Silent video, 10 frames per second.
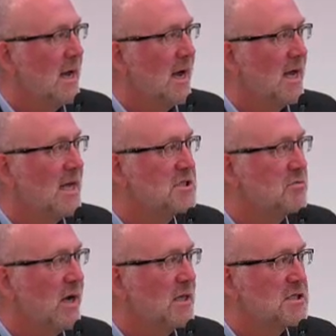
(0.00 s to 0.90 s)
as
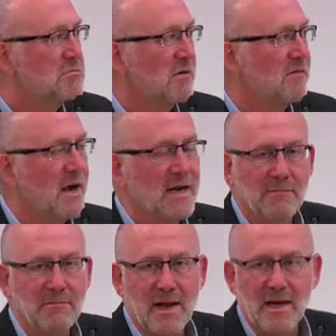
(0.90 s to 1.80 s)
well as
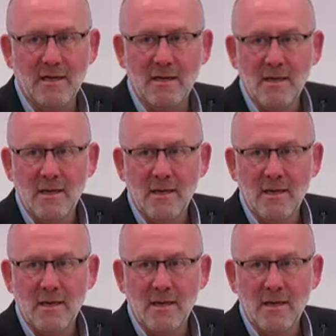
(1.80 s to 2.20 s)
providing pain